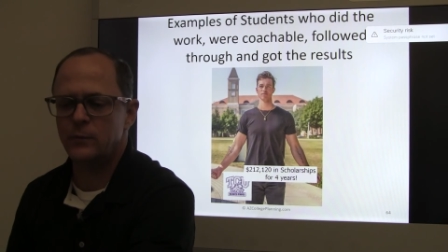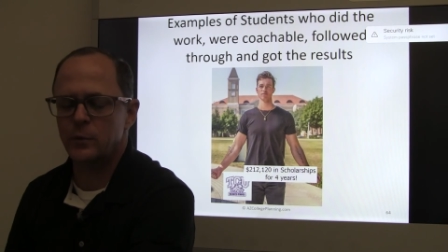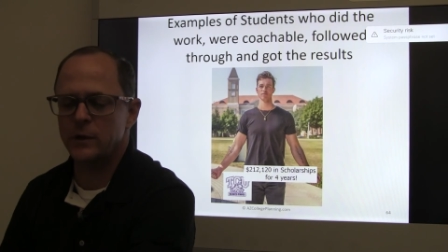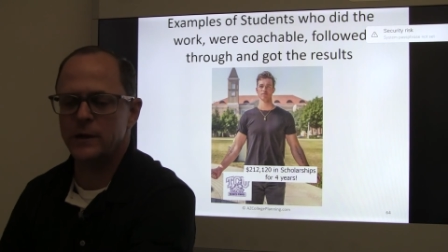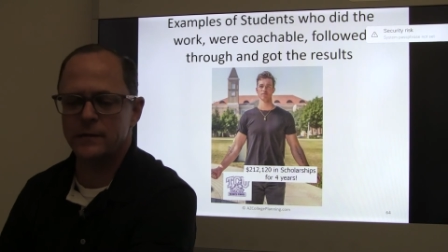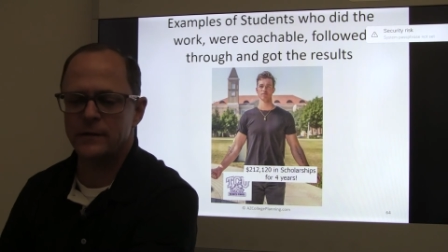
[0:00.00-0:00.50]

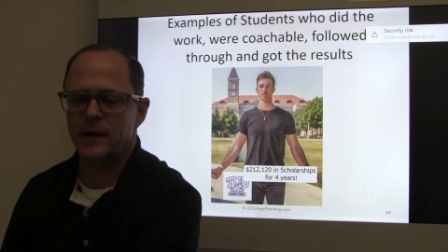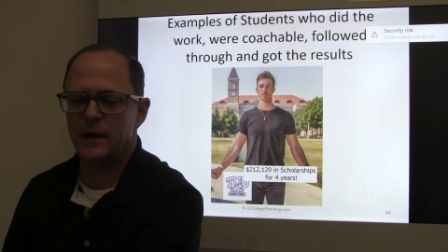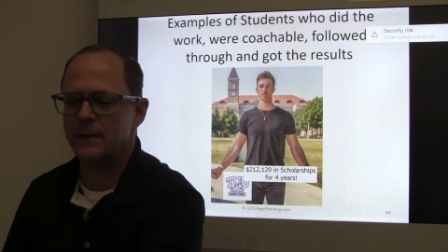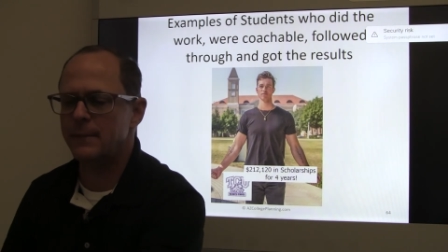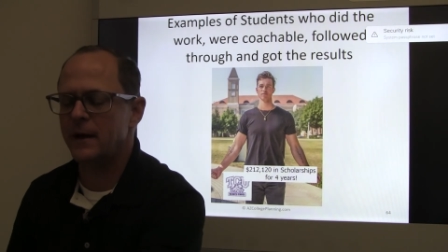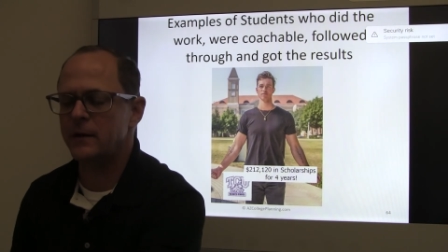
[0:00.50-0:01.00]
really
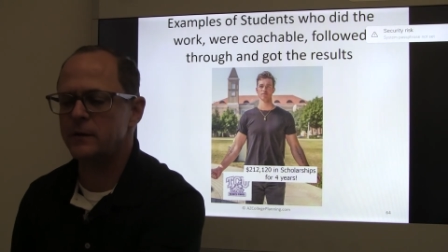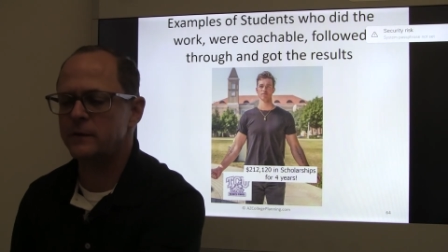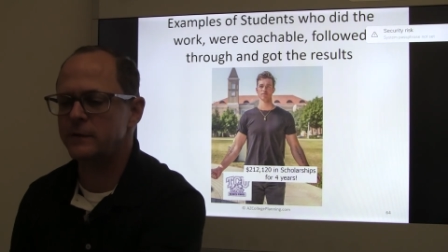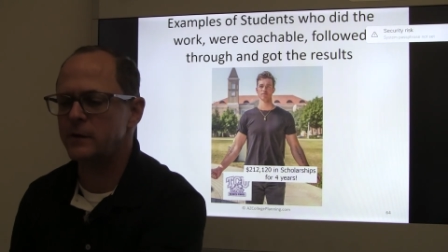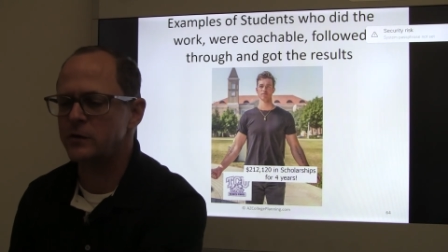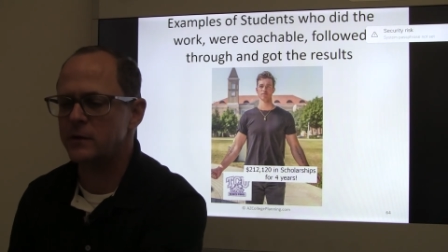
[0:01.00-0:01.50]
excited about his
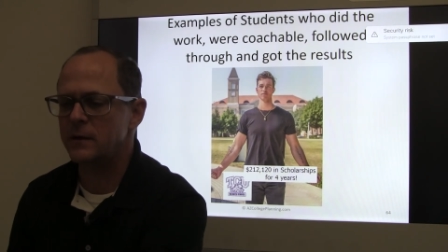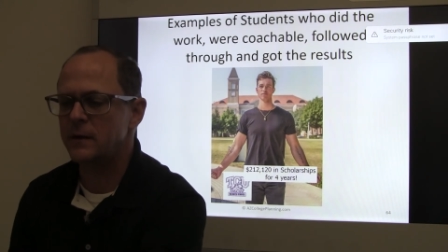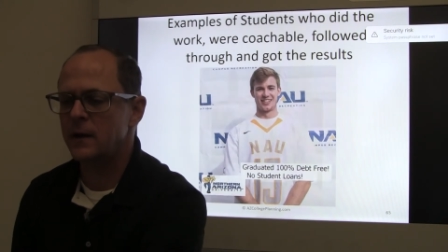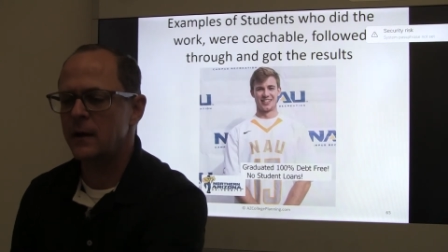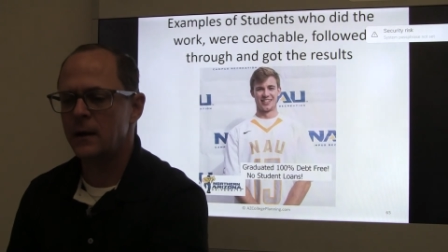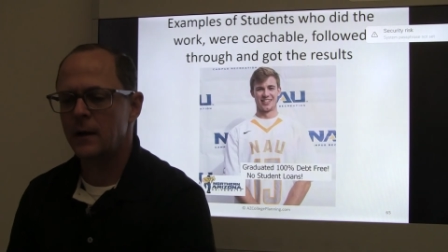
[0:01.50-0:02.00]
future.
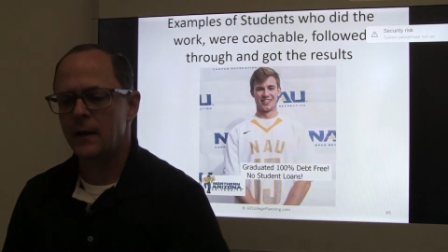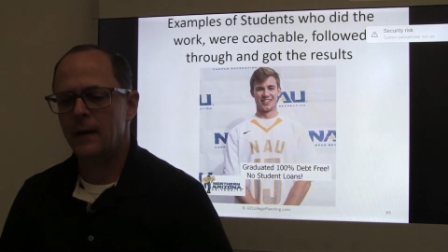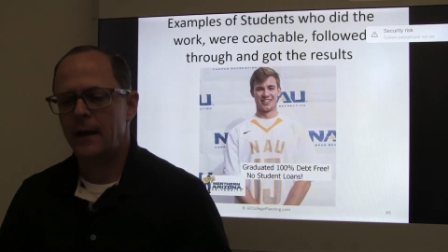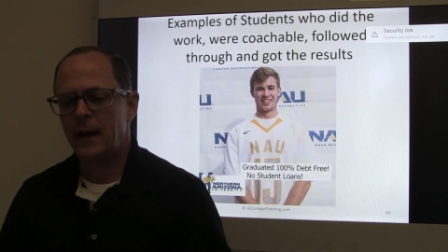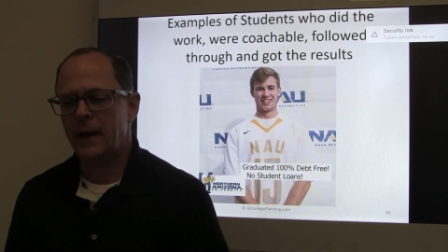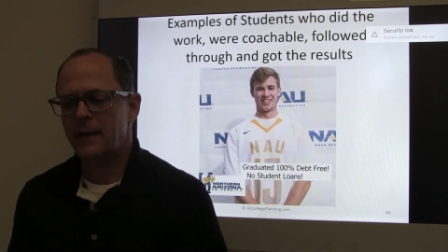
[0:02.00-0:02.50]

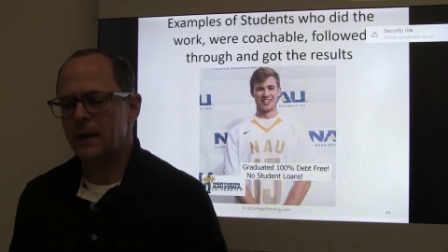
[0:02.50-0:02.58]
And